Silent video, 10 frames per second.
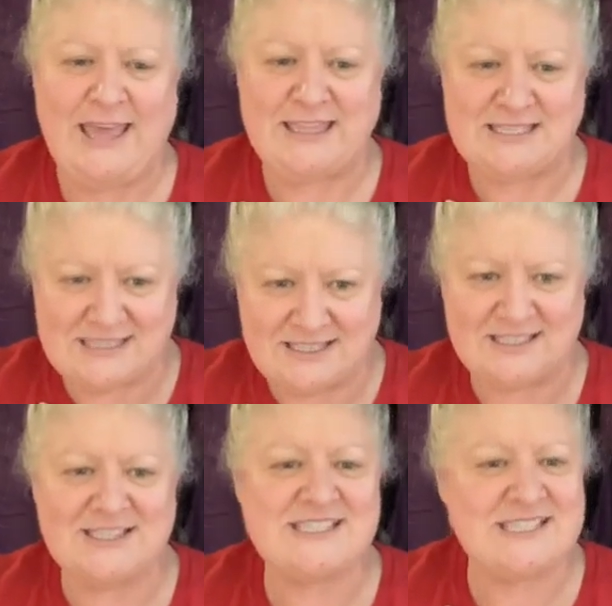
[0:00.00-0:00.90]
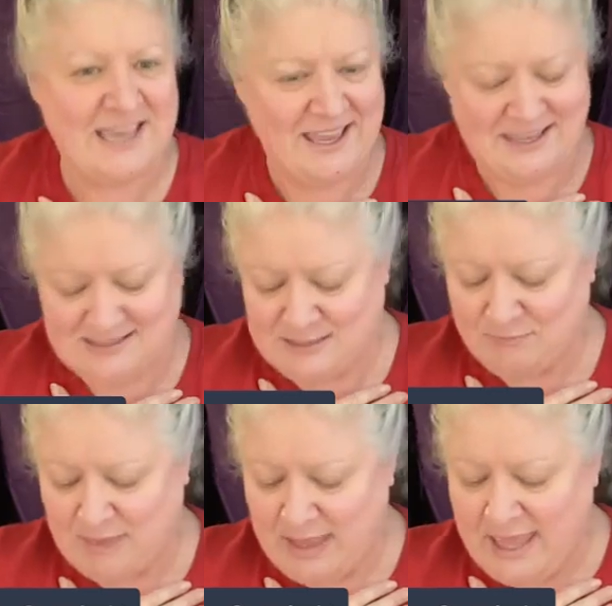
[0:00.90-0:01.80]
And the sentence says,
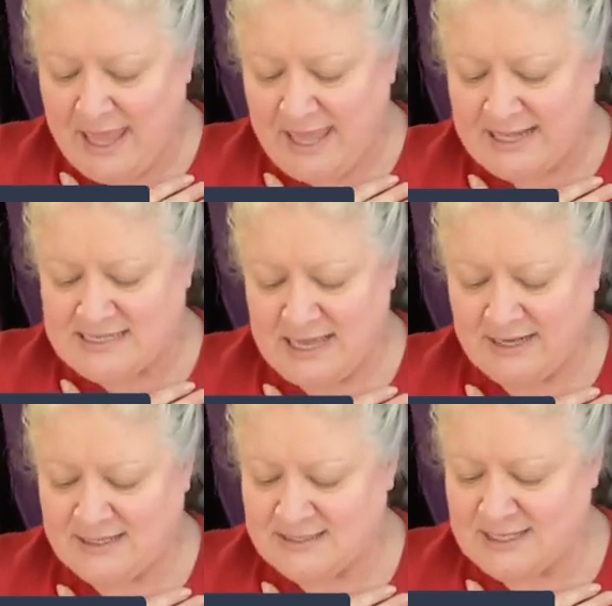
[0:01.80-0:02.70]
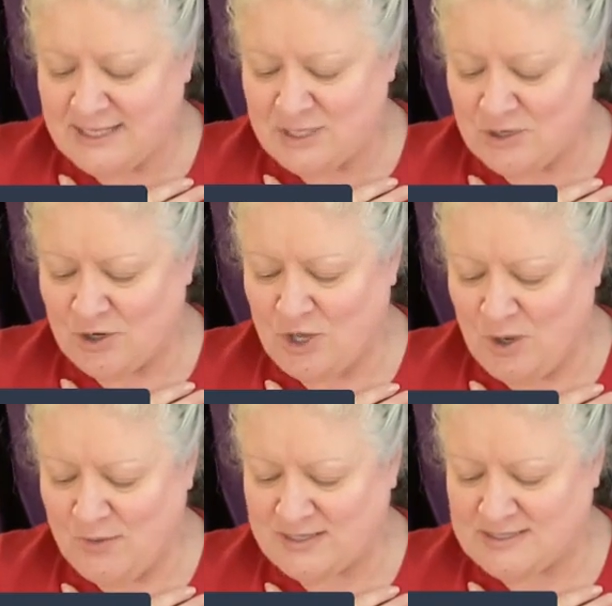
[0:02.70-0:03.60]
darkness cannot
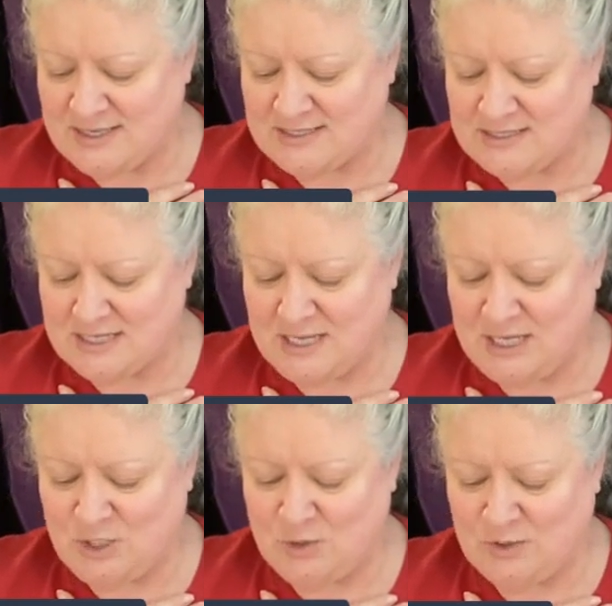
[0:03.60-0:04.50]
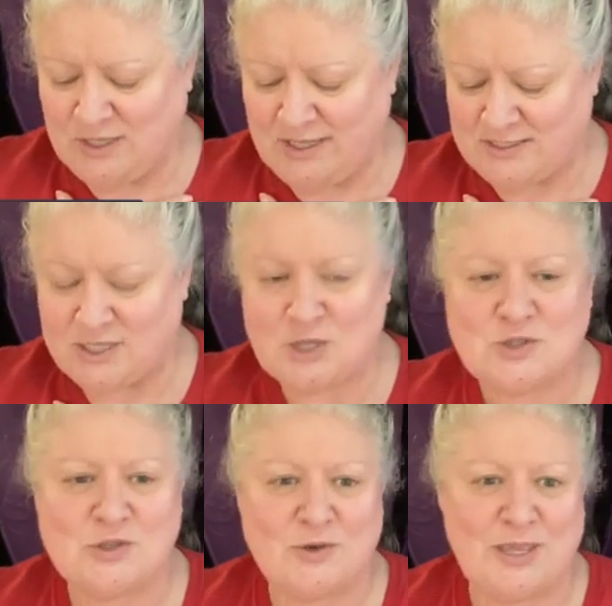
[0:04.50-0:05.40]
coexist in your light,
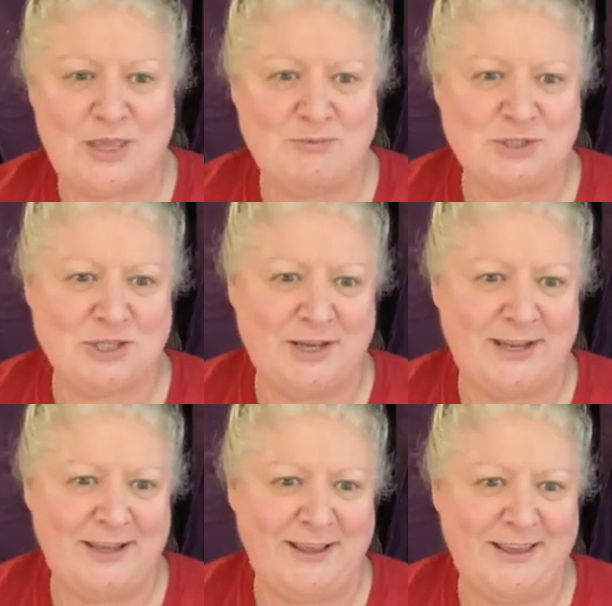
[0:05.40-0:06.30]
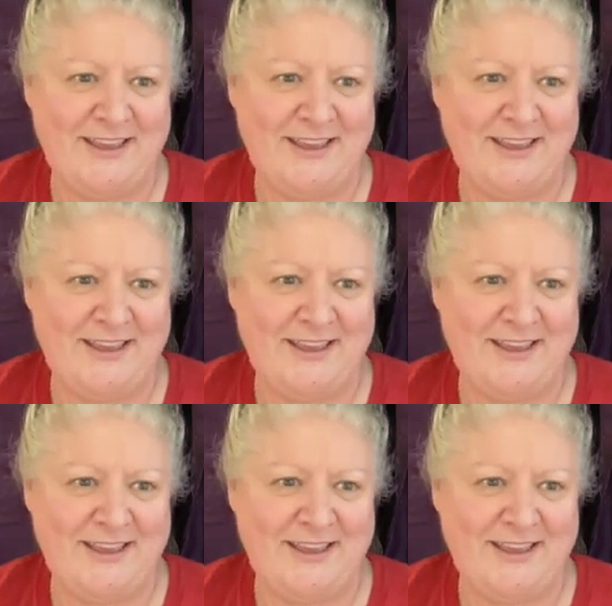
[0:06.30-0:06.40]
so keep shining.